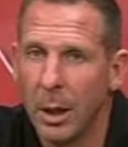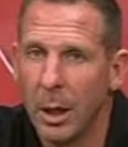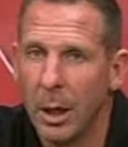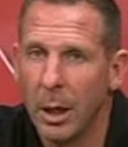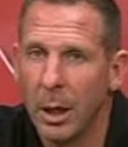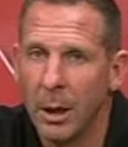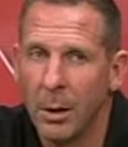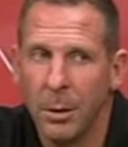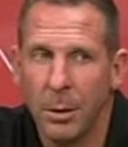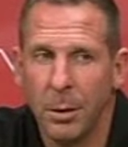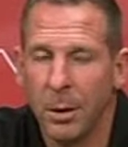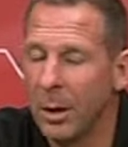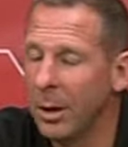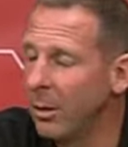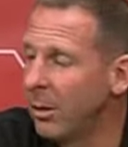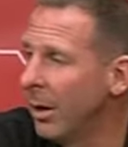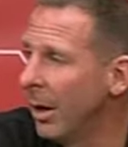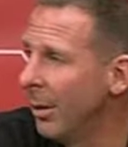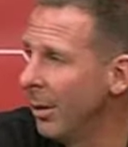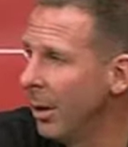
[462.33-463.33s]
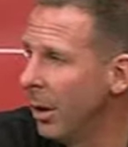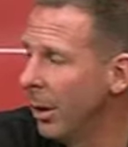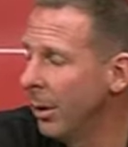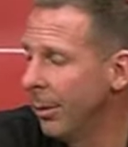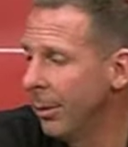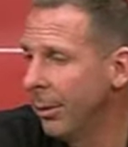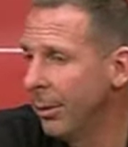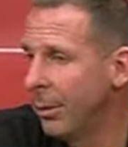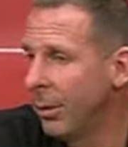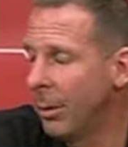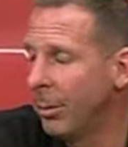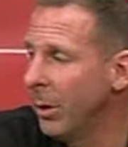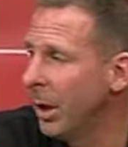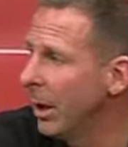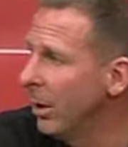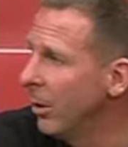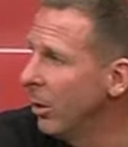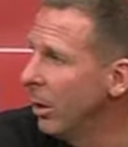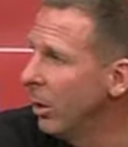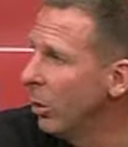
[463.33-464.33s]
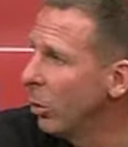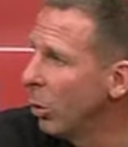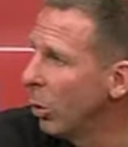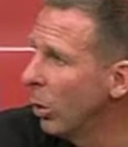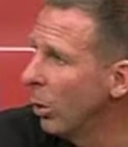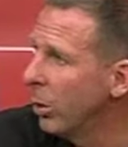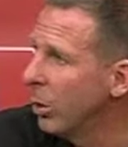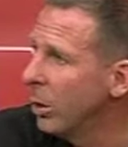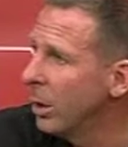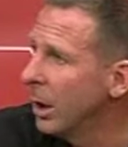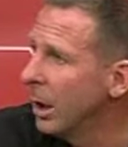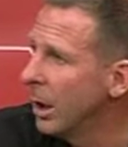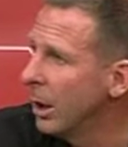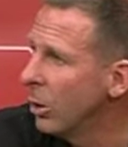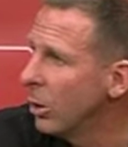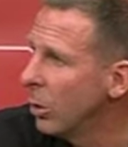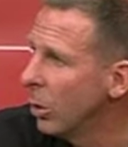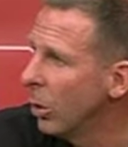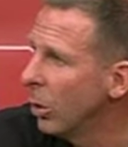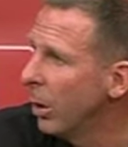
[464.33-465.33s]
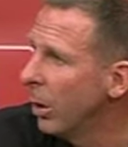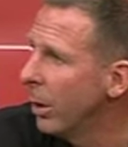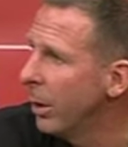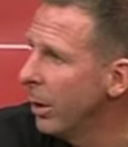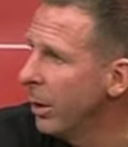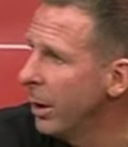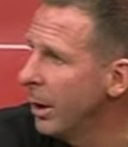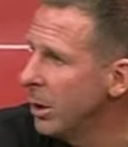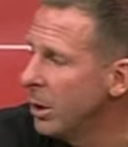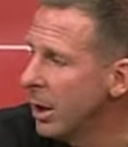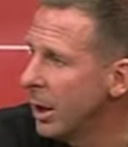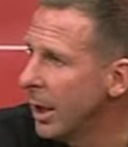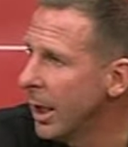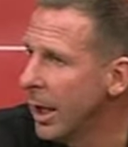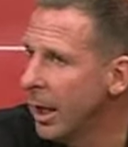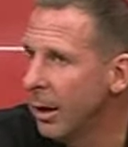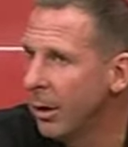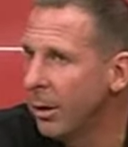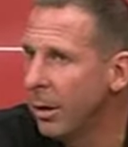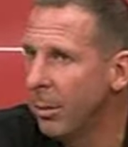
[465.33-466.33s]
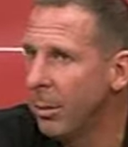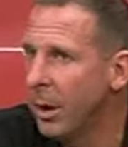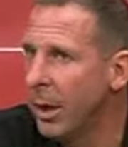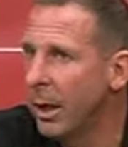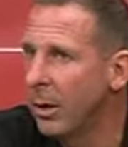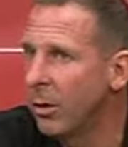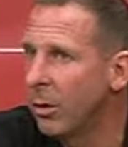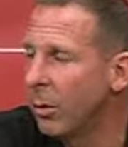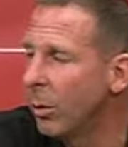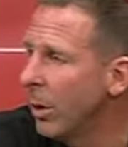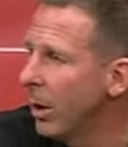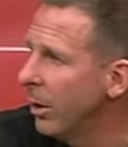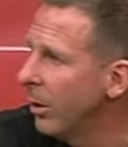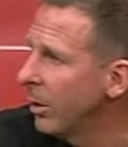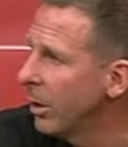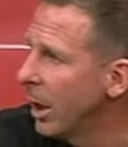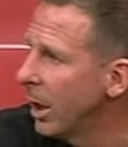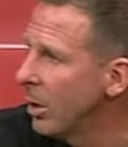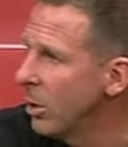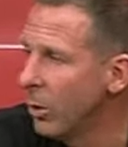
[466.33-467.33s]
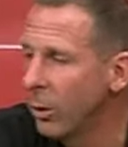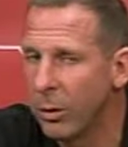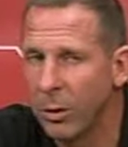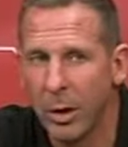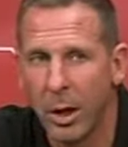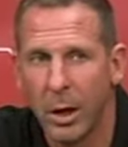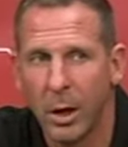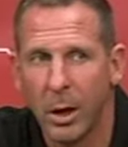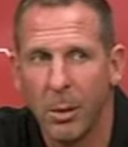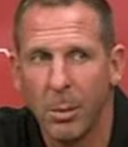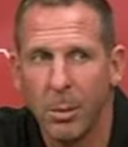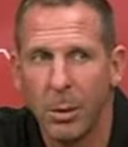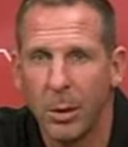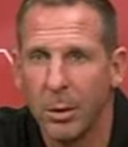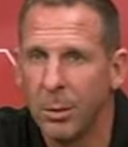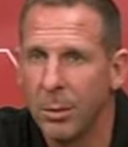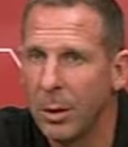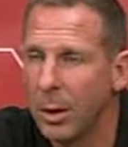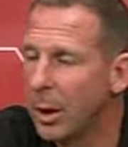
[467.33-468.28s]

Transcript: uh, some uh, you know some things in this world you can control, other things you can't. I mean that's the way the schedule's set up, and